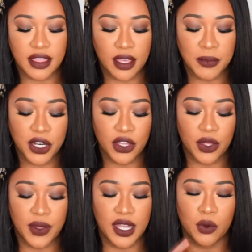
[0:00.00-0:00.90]
think I'm gonna
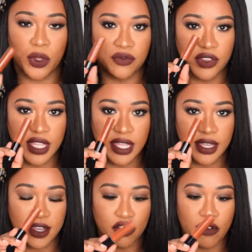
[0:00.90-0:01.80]
go in with
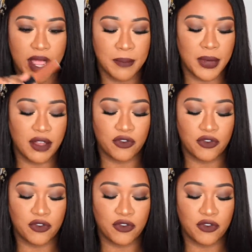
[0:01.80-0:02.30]
the creme